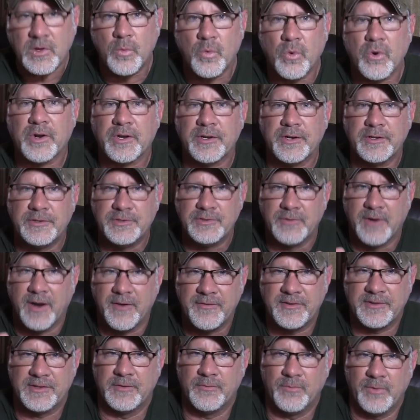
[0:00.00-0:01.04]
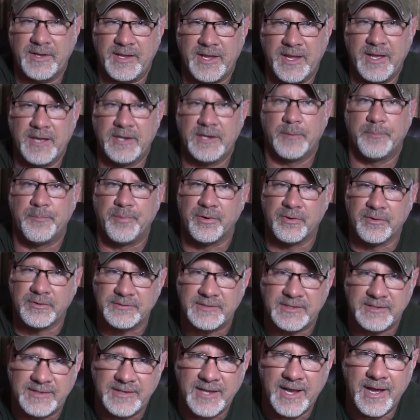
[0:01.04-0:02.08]
We're gonna do everything we can to
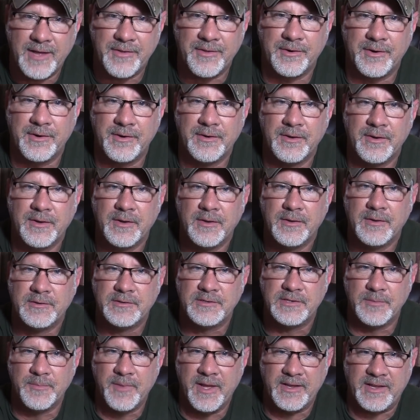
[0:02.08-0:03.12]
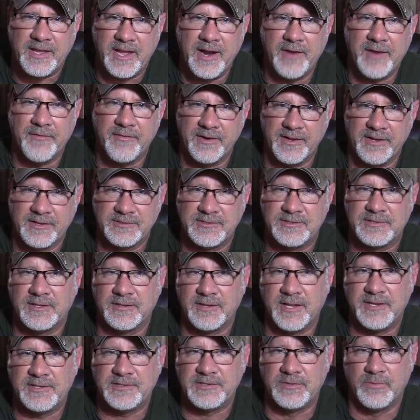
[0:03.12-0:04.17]
pull together to make every
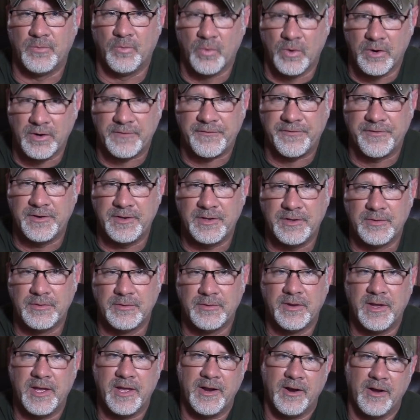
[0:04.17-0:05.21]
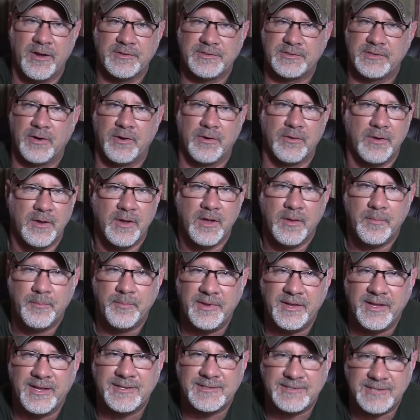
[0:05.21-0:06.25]
installation work for you and also
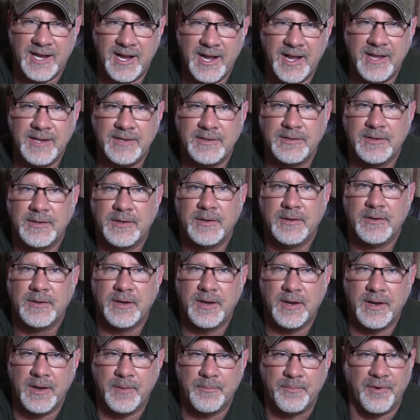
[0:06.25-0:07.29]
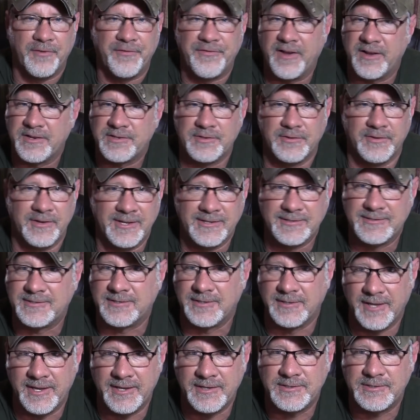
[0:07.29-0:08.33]
be a tight professional
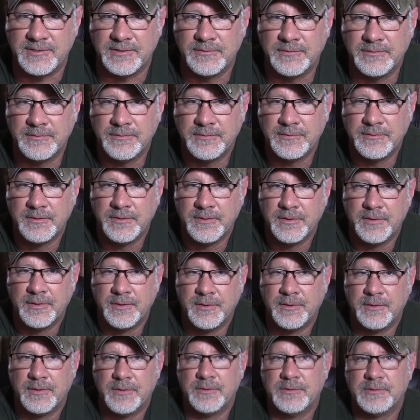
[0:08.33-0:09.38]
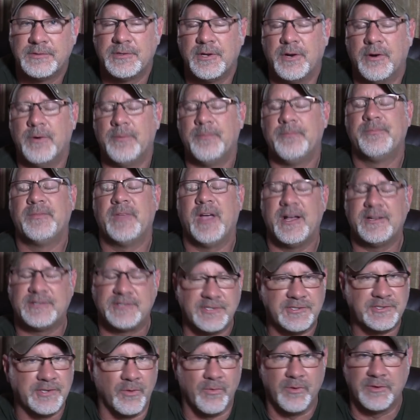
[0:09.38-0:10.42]
installation. So I
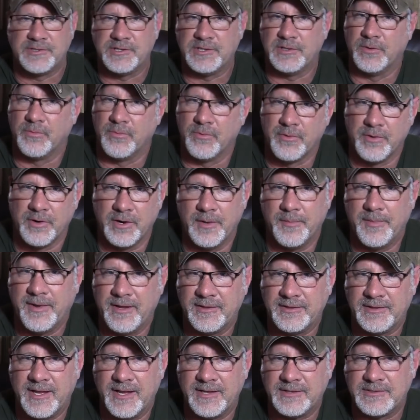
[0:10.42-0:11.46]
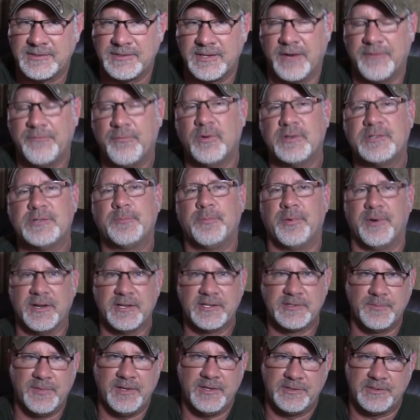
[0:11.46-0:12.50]
just don't want you to worry about that stuff, which
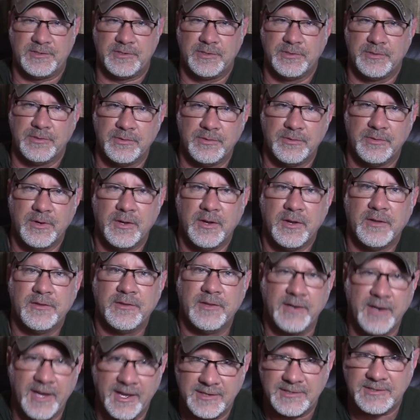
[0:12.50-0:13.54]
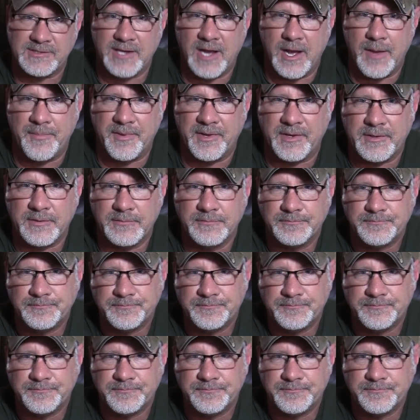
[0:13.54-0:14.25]
brings me to the next topic,